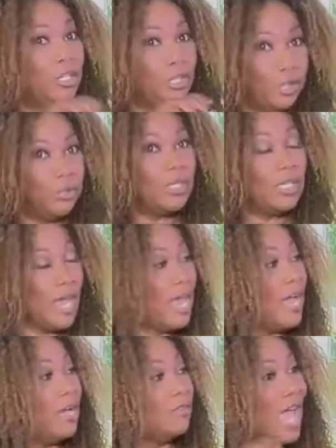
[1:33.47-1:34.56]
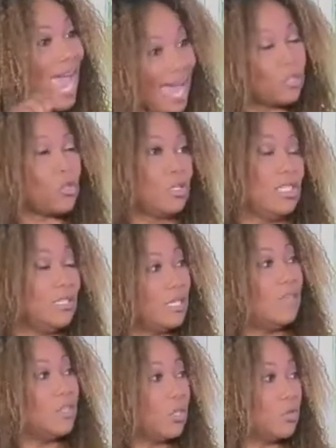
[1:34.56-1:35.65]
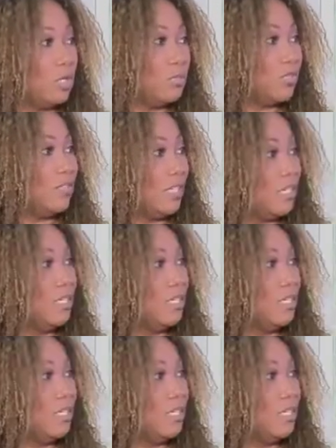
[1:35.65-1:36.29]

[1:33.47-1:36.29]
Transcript: you can have actually 7 streams of